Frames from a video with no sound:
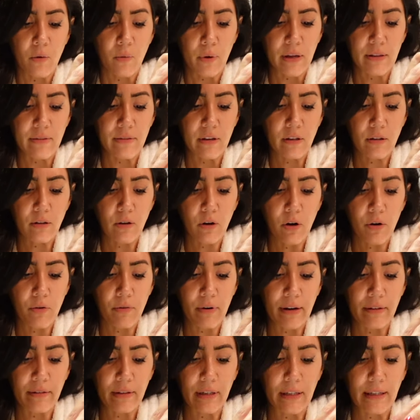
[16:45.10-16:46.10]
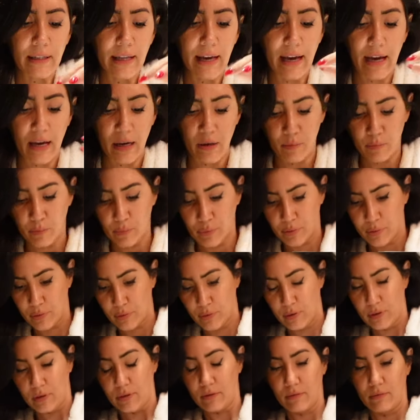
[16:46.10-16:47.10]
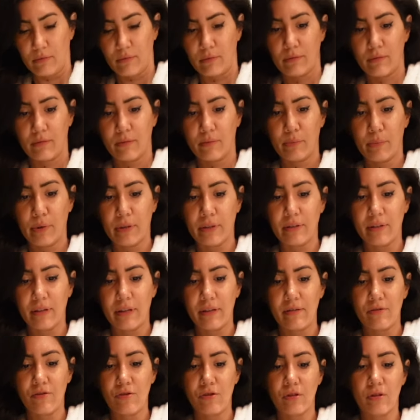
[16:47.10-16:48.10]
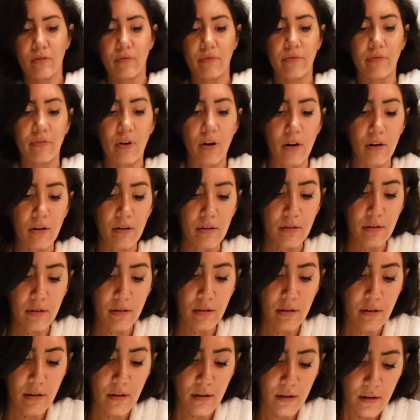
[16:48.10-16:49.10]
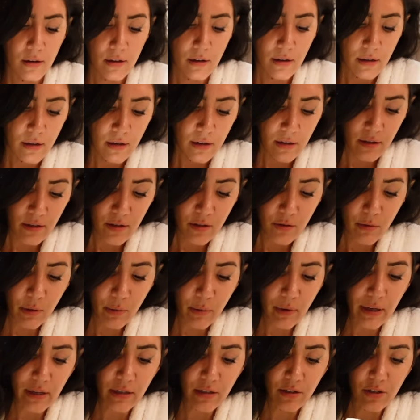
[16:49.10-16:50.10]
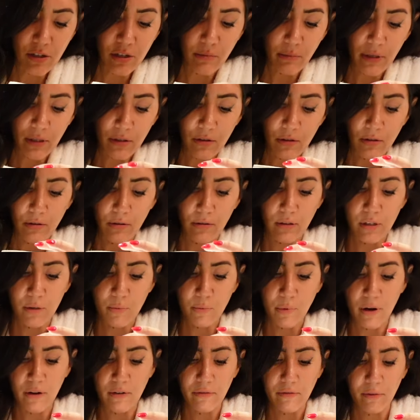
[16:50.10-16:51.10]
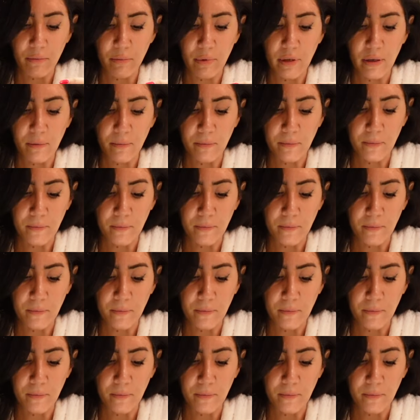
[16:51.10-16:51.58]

it did go around the lamp, but it just falls. So I'm gonna need Jimon to do this part for me.